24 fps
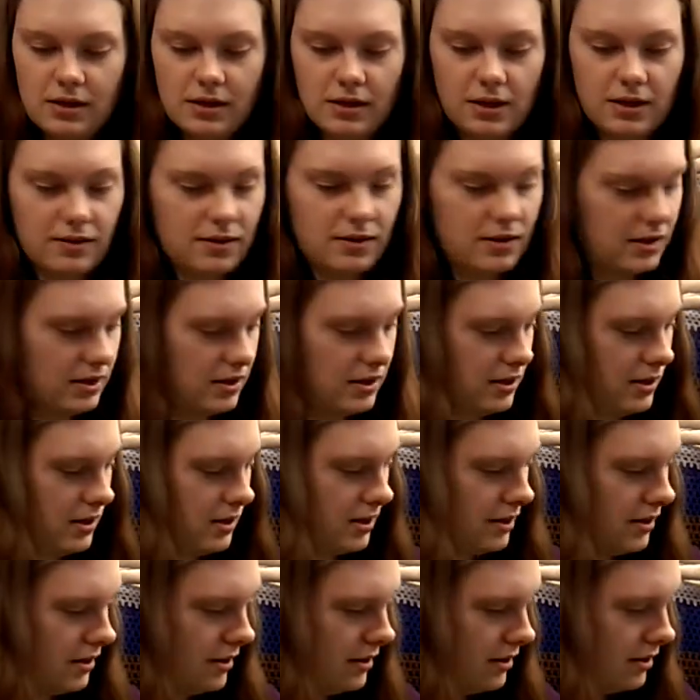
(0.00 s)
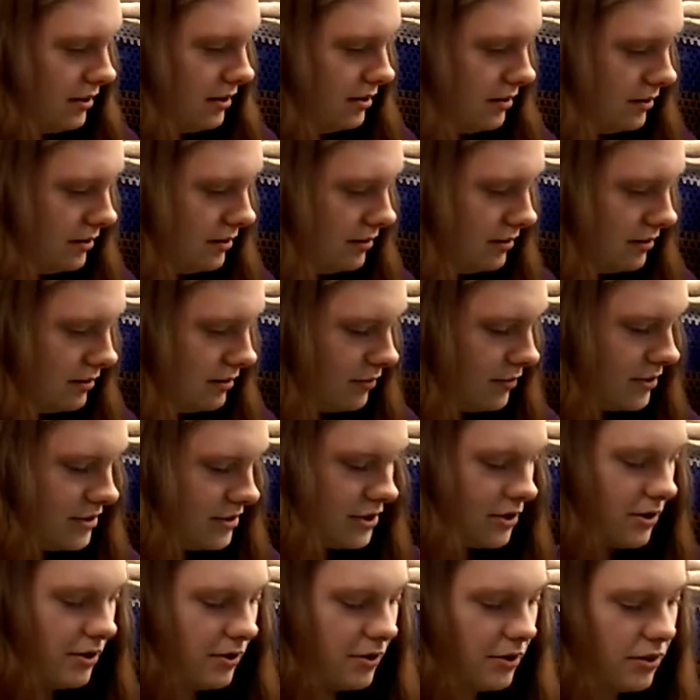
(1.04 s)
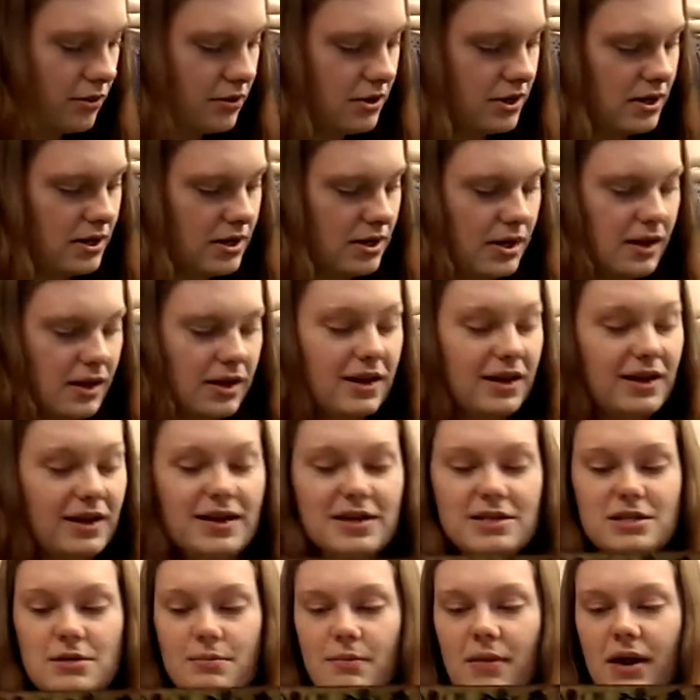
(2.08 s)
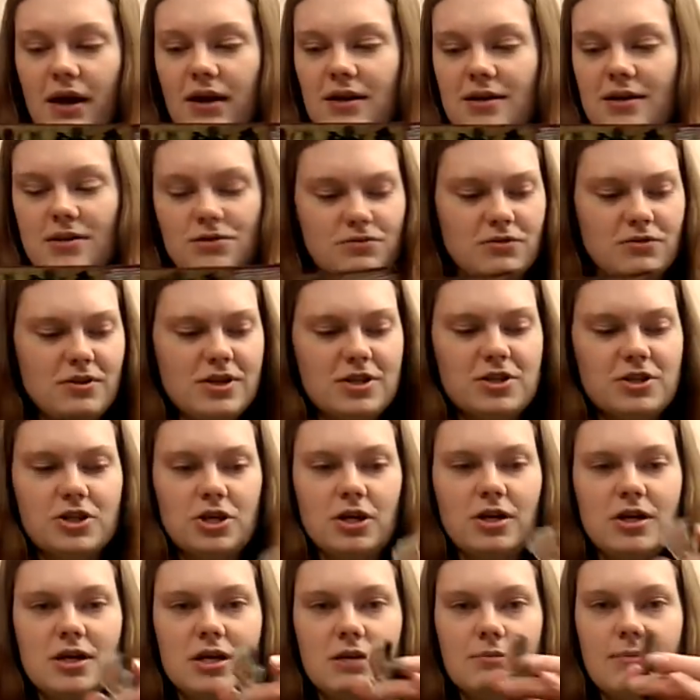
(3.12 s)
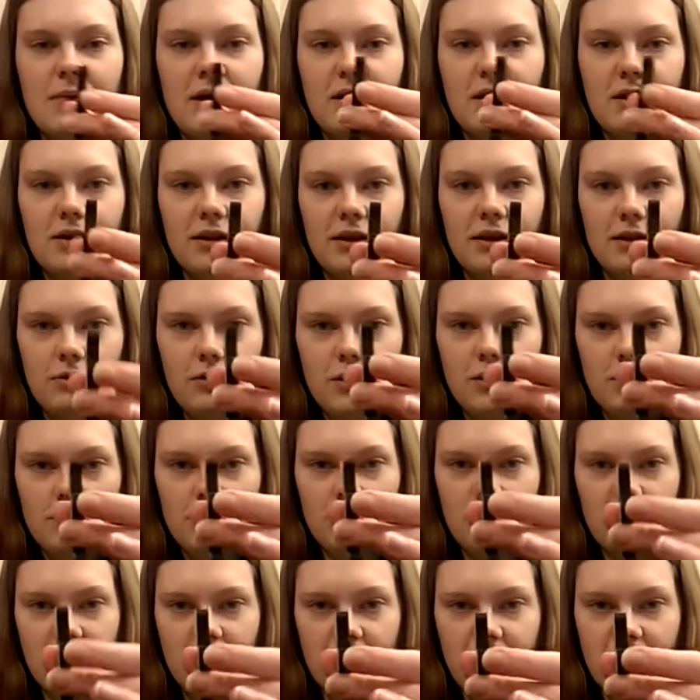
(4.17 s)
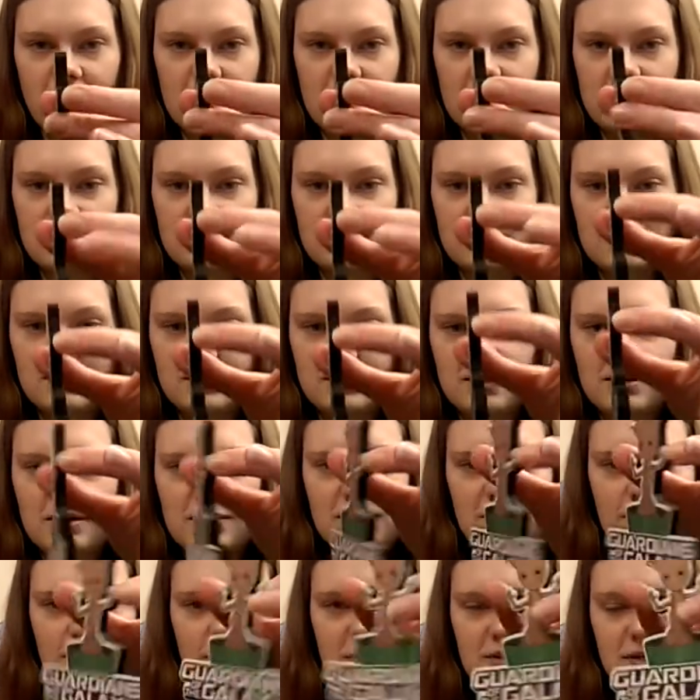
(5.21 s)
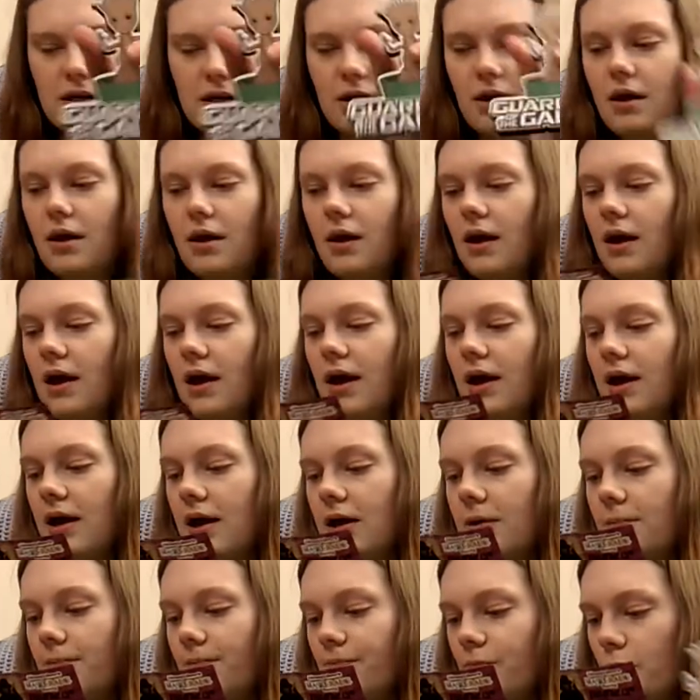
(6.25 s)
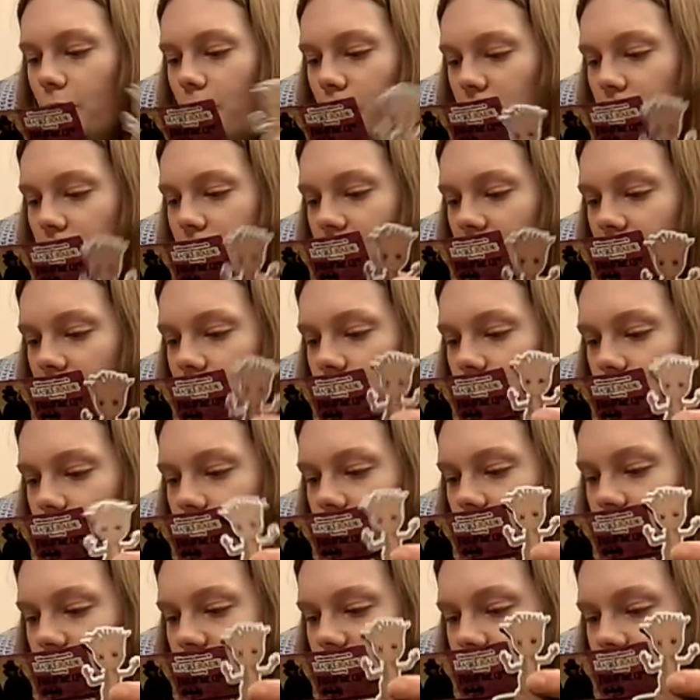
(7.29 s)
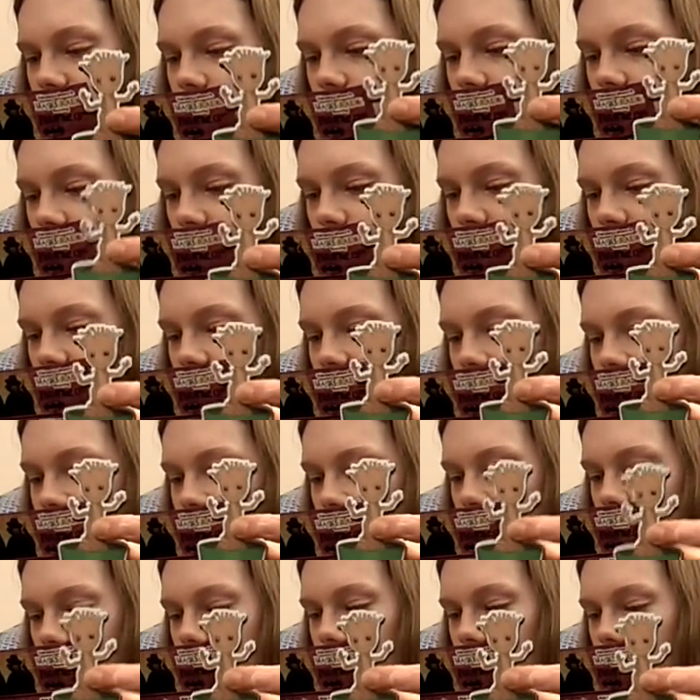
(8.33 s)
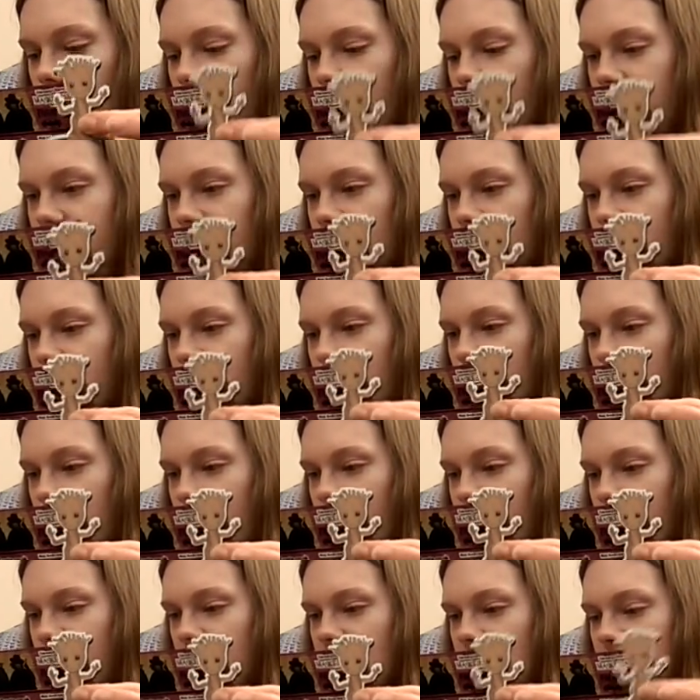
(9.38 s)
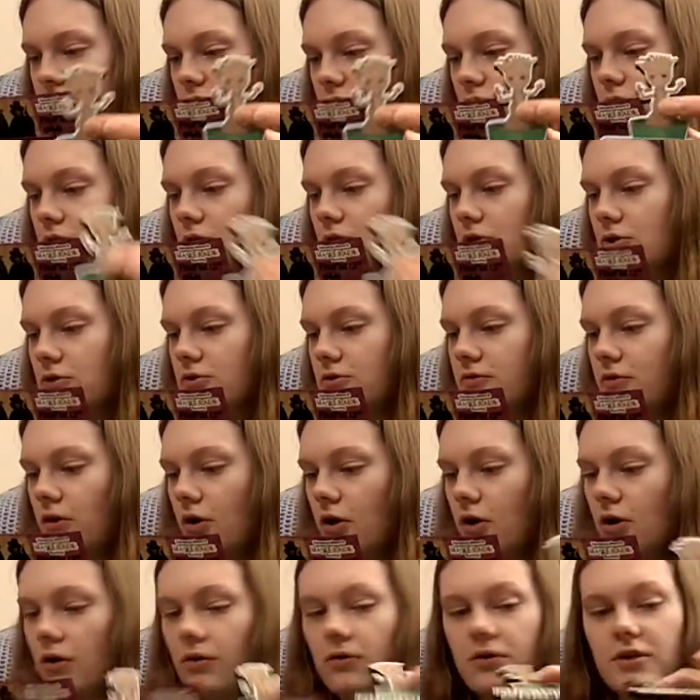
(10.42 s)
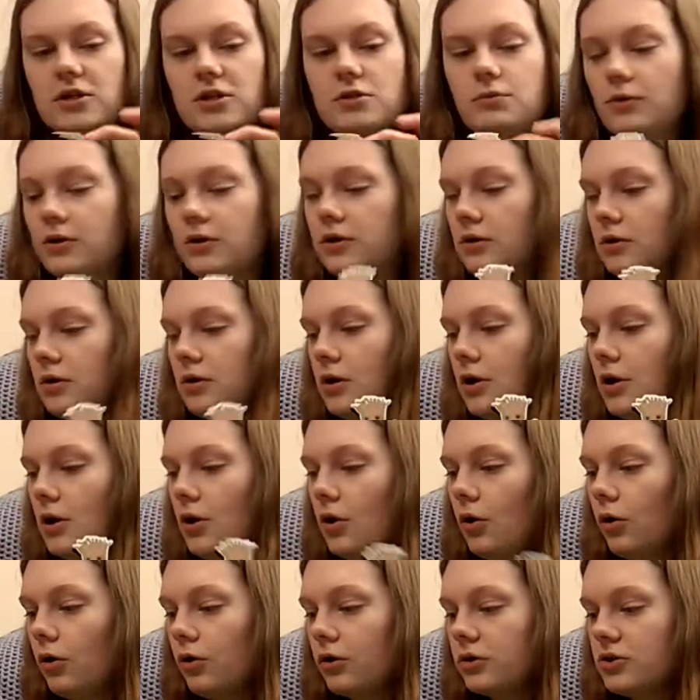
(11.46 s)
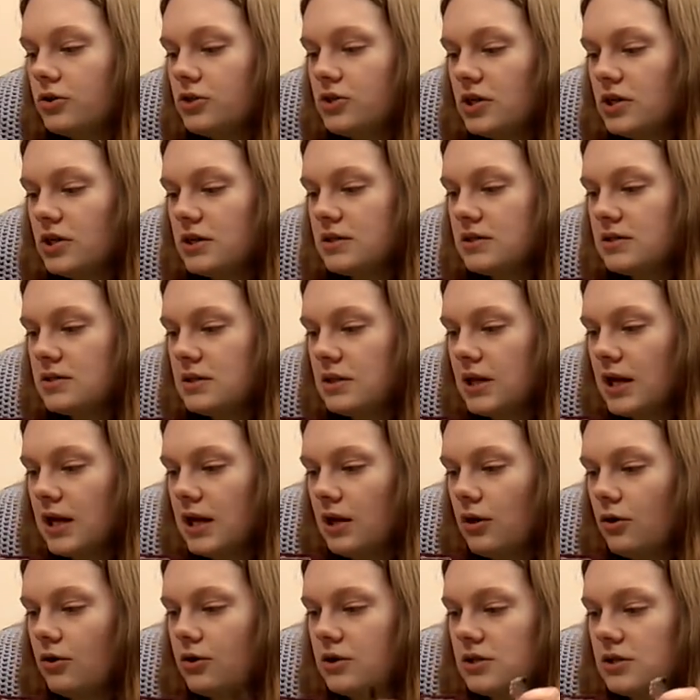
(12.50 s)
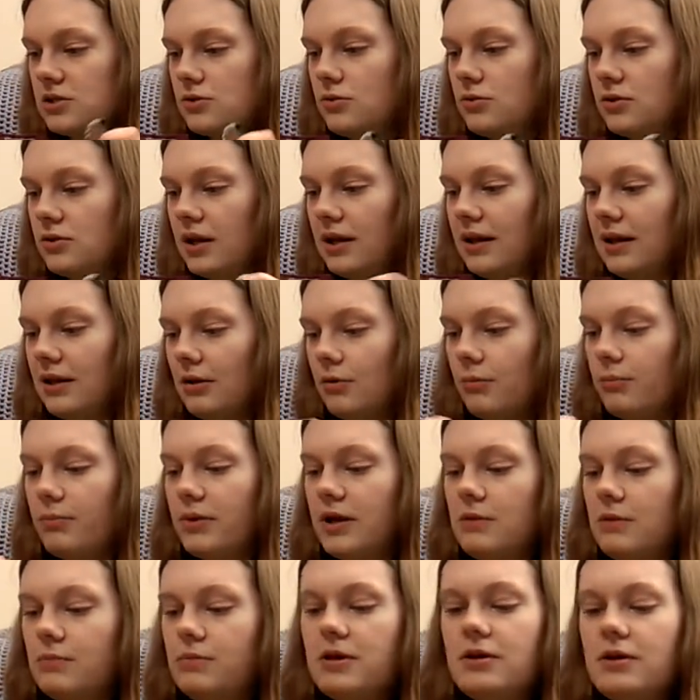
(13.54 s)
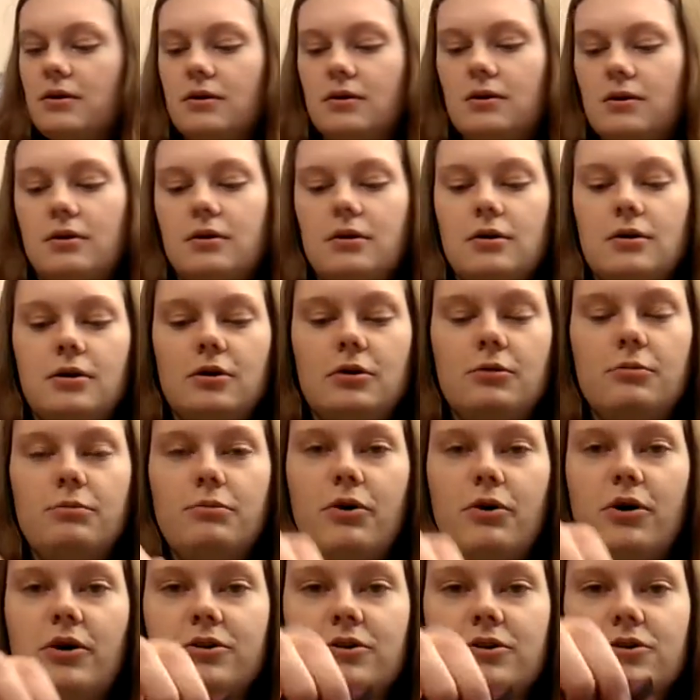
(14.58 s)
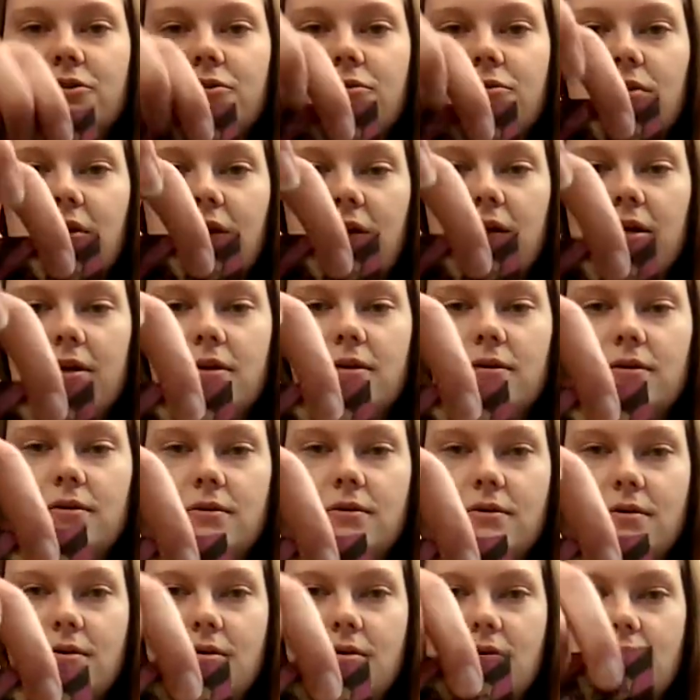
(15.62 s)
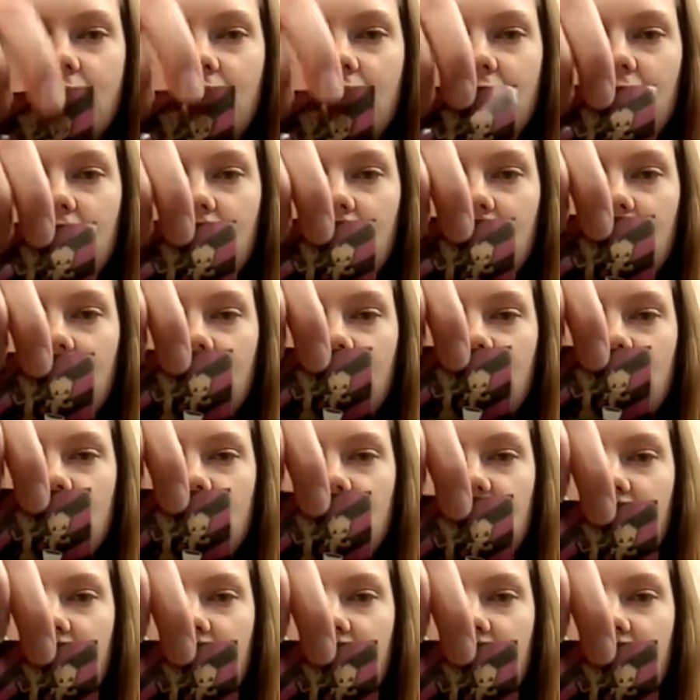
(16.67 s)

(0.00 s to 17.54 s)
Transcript: And then, where's it going? Three. Yeah, it is a magnet. It's a really chunky magnet. Like, look how thick that is. It's amazing. Um, pimp out your fridge with one of these adorable little Groot magnets. So you could have got this one, or just uh, on its own, a little baby potted Groot there. So